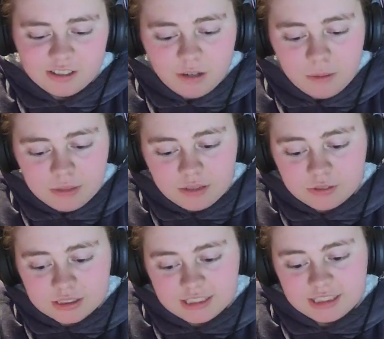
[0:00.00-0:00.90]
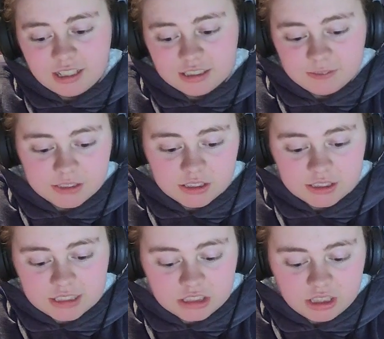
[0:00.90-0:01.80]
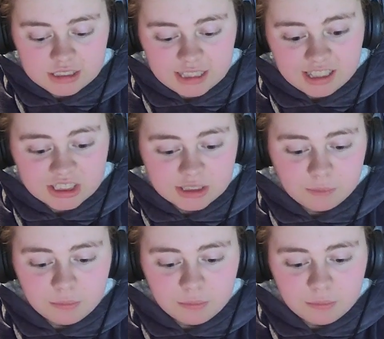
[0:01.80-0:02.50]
the family threatening artificial intelligence